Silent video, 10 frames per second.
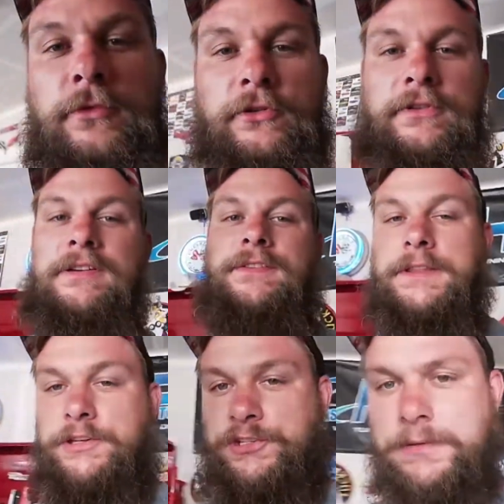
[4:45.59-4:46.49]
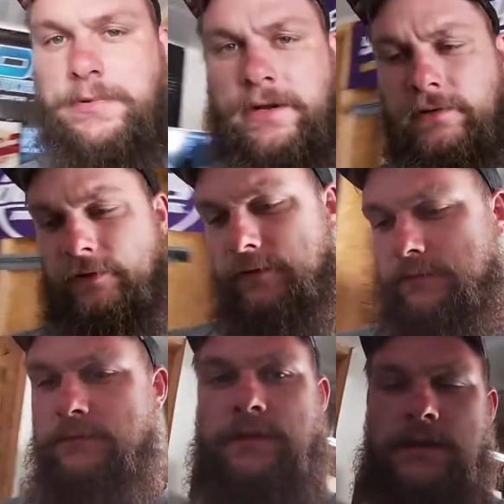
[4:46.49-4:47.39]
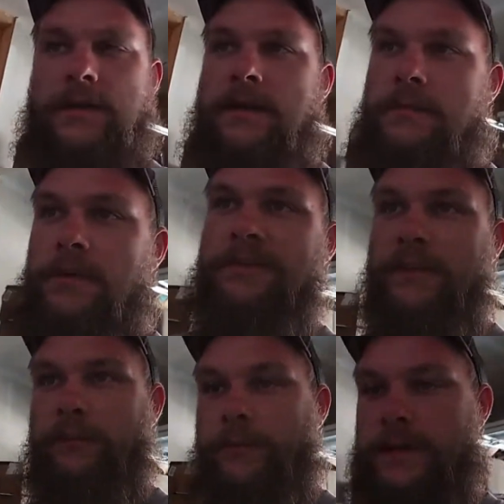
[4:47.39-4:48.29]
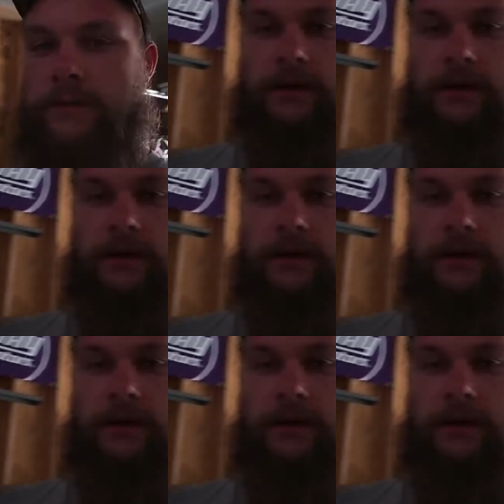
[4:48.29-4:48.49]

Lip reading: more stuff on the shit box. But first, we need to